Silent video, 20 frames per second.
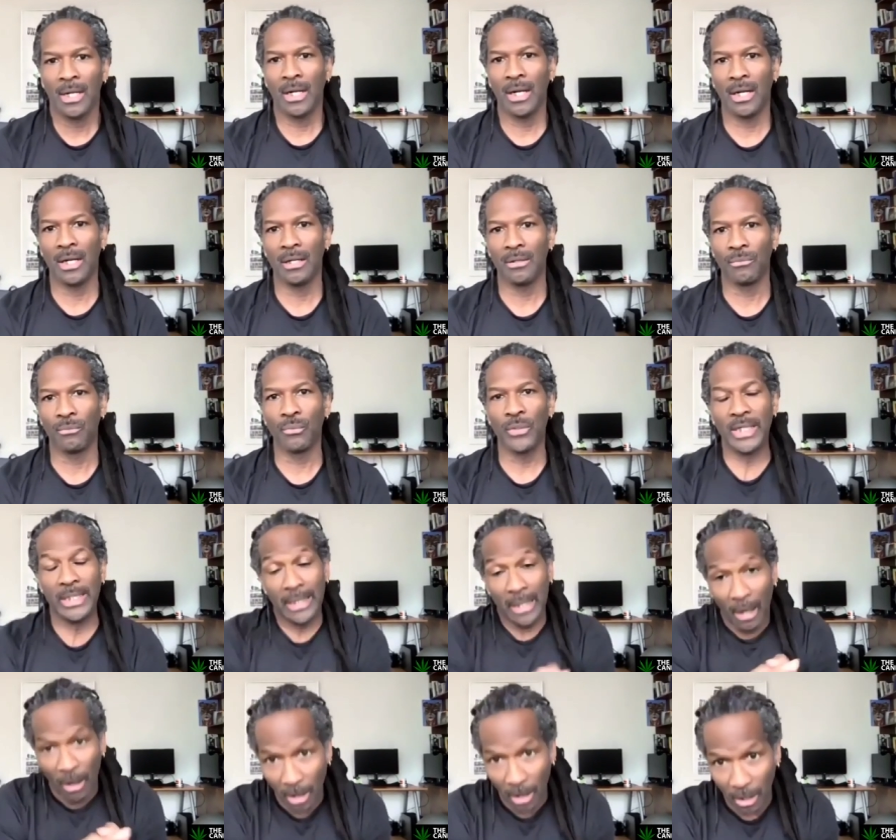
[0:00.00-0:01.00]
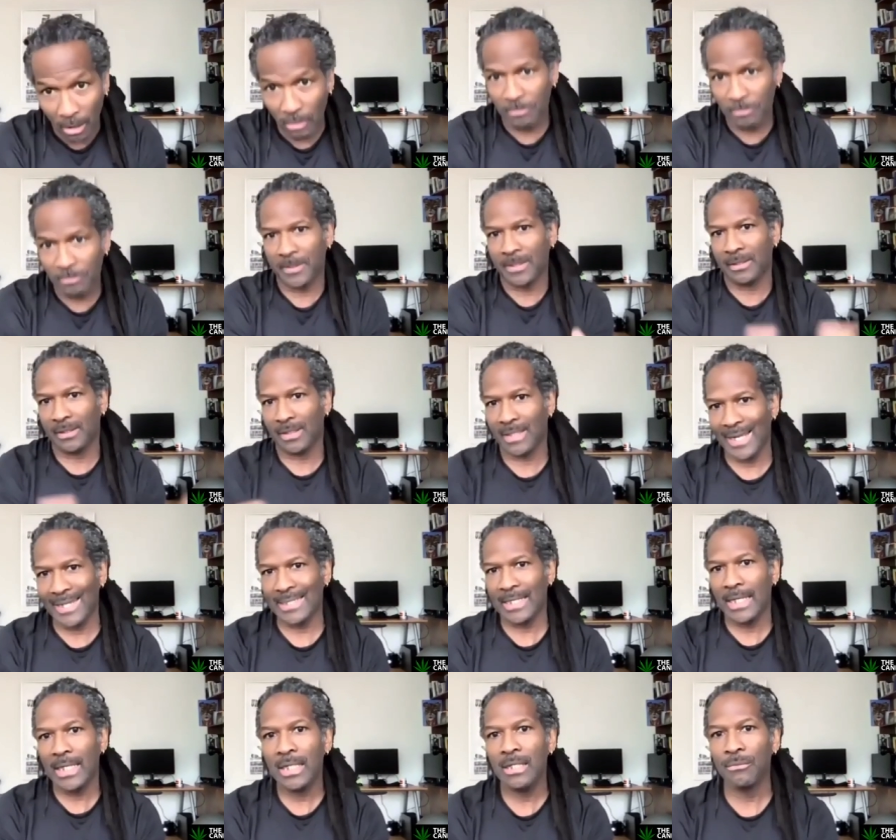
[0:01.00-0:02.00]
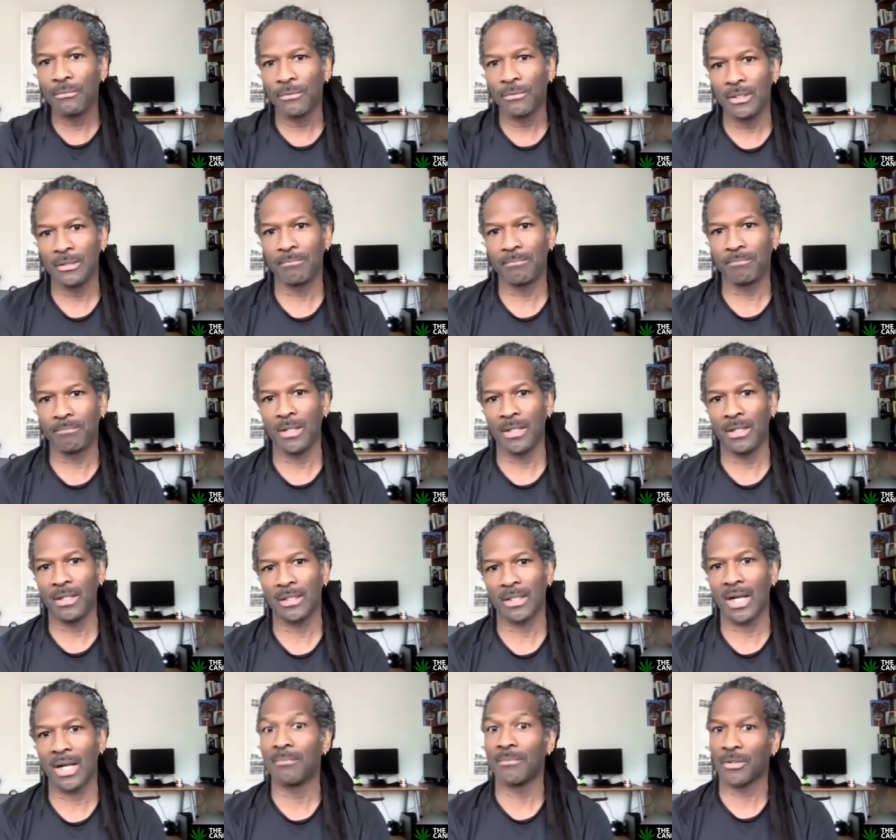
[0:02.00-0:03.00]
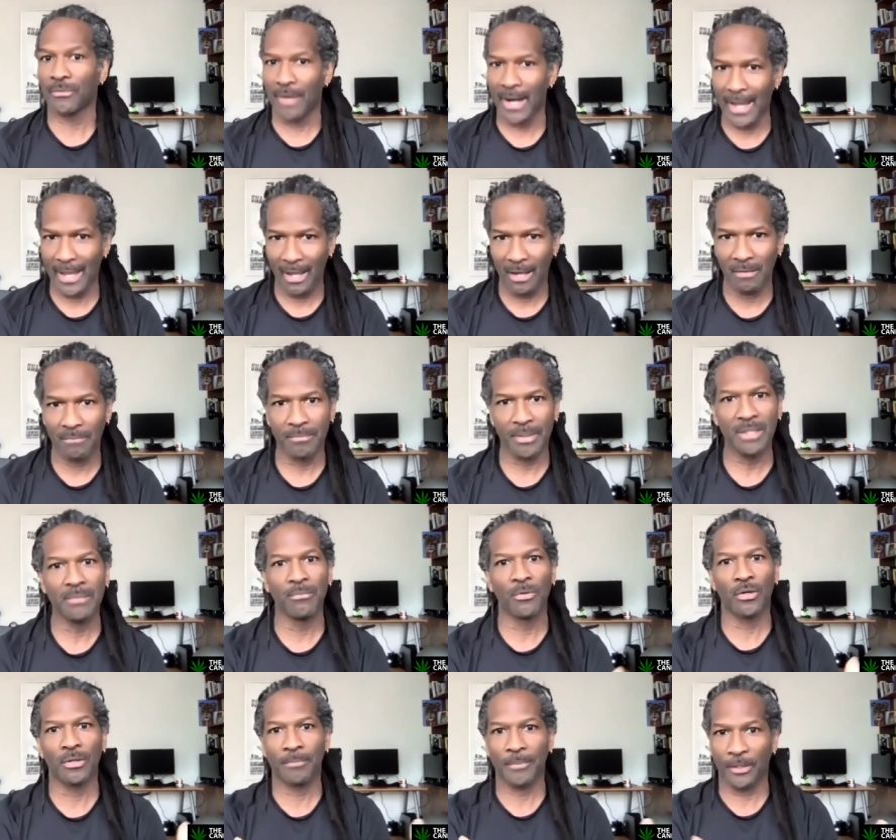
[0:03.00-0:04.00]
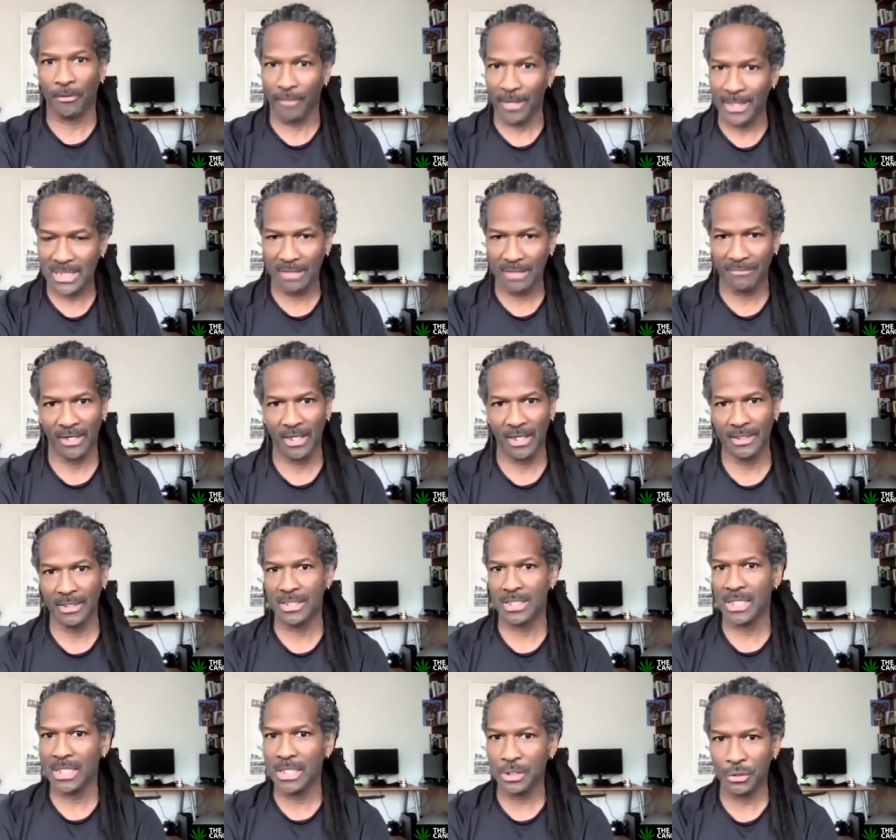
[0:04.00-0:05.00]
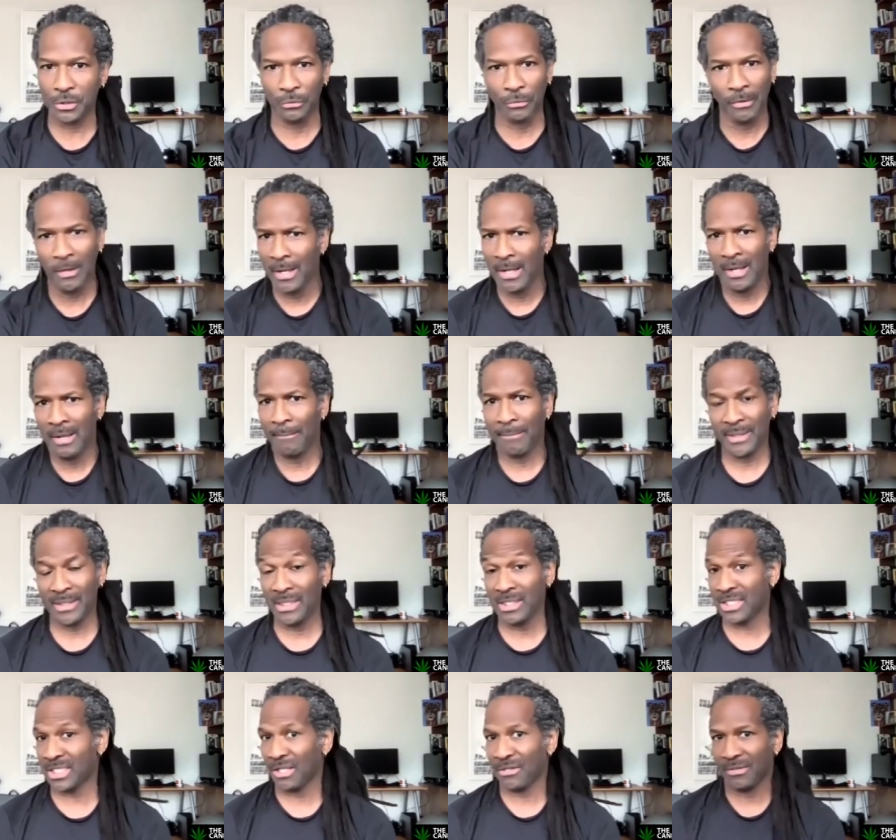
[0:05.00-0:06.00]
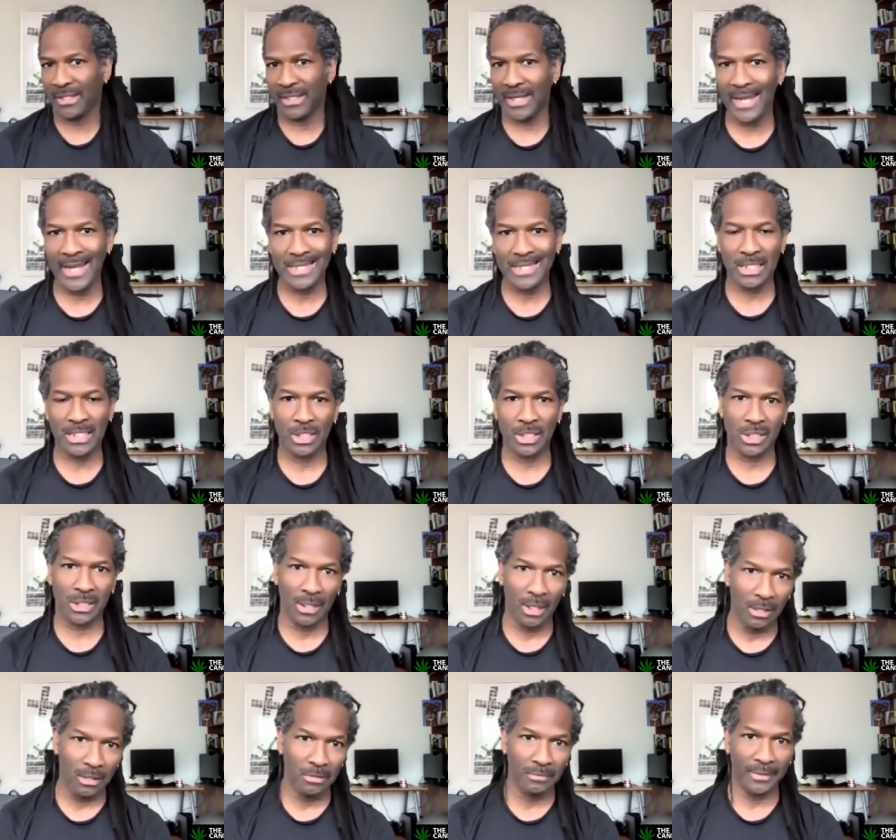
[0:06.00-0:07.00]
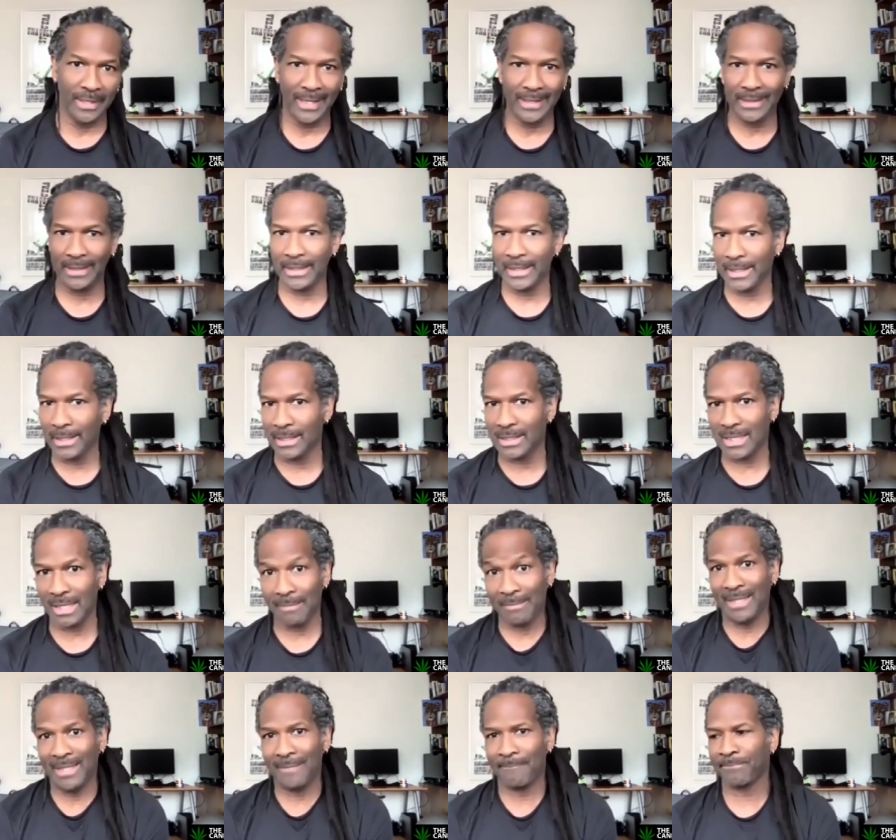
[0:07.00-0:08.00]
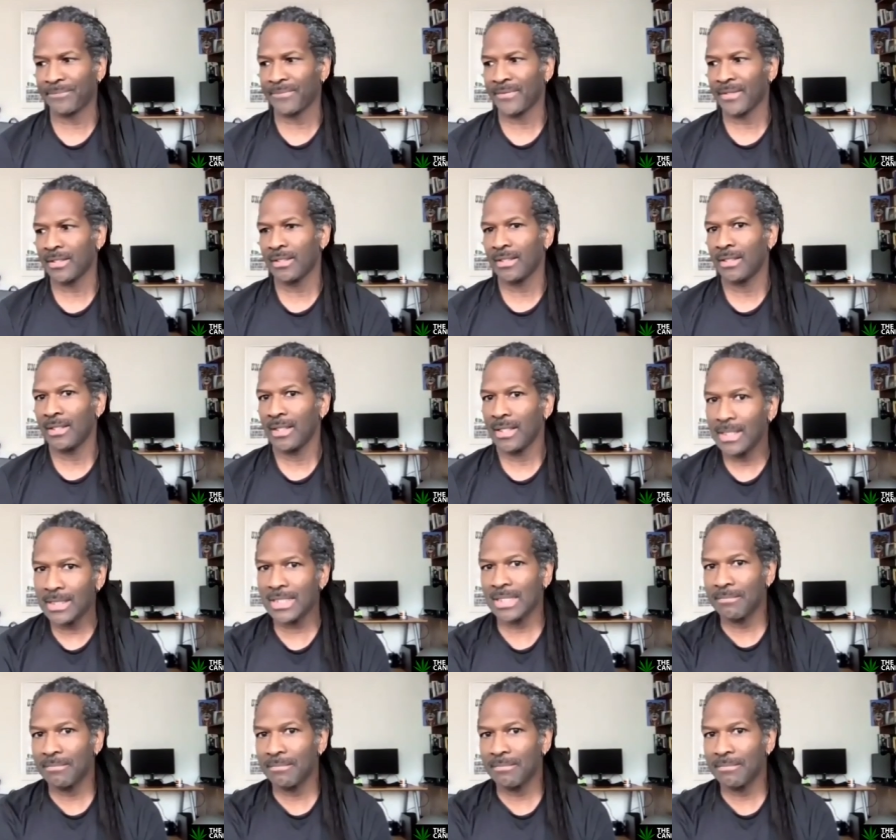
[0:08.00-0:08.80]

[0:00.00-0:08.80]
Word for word: Uh, we hoped that he would uh, come around, be more progressive on this issue, but he certainly hasn't shown that he is. I mean, his